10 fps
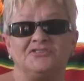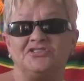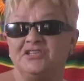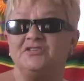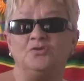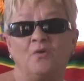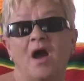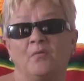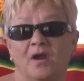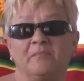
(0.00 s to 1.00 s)
she's who I
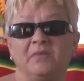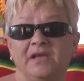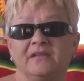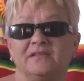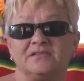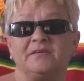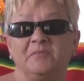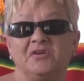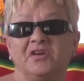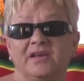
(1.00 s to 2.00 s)
want to be in this
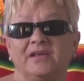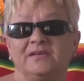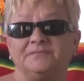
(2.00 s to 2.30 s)
community.